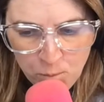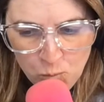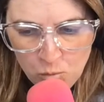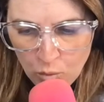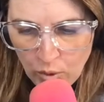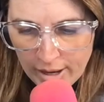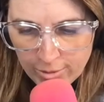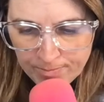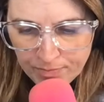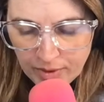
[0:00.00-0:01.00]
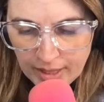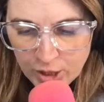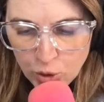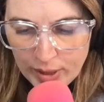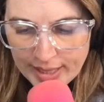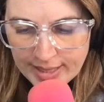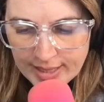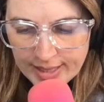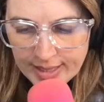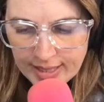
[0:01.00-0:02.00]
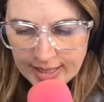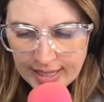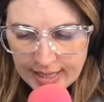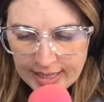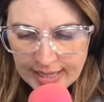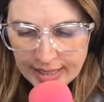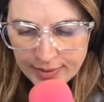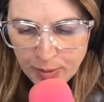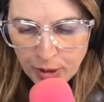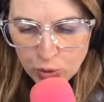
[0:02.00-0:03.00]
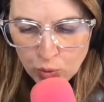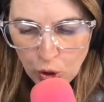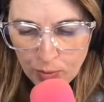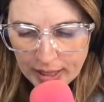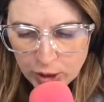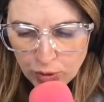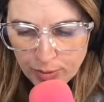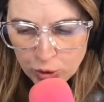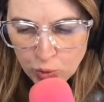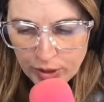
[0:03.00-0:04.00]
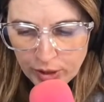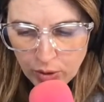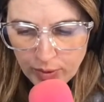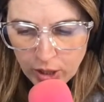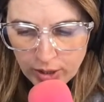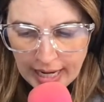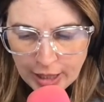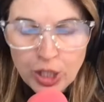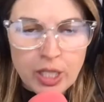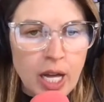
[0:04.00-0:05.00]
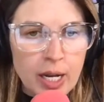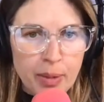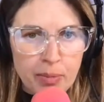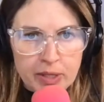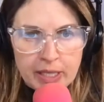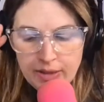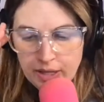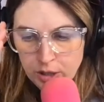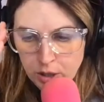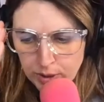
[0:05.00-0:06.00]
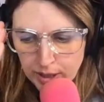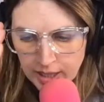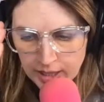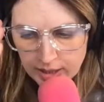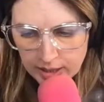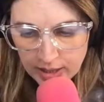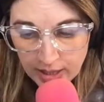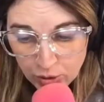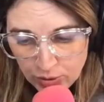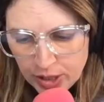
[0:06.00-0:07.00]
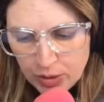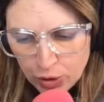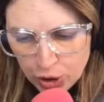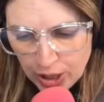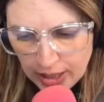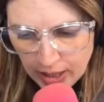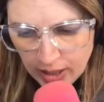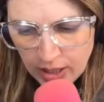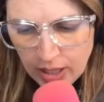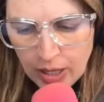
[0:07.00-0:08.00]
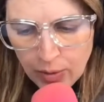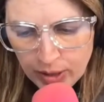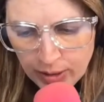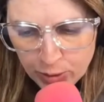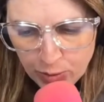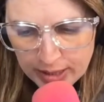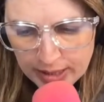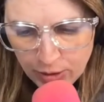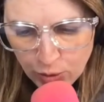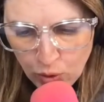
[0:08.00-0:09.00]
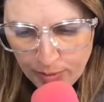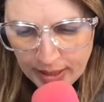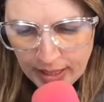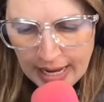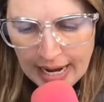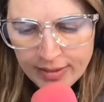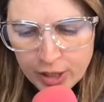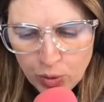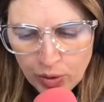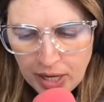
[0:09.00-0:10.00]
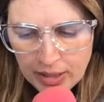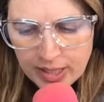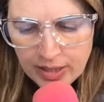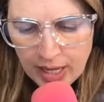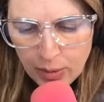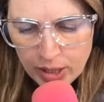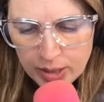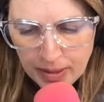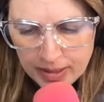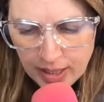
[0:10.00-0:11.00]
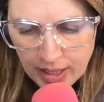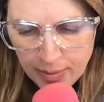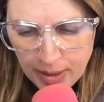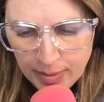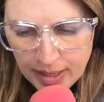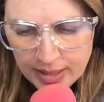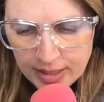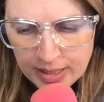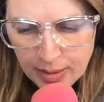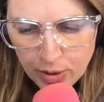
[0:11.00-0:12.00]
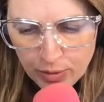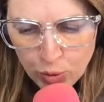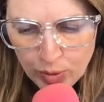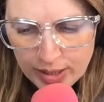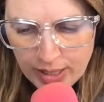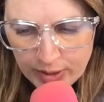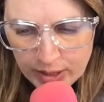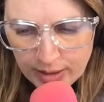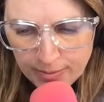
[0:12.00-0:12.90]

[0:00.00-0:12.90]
Wow. In 2016, the Canadian native sparked romance rumors with Khloe Kardashian. A lot of people say that Khloe and Tristan were cheating when he was with this other woman, and the duo announced that they were expecting a baby in December of 2017.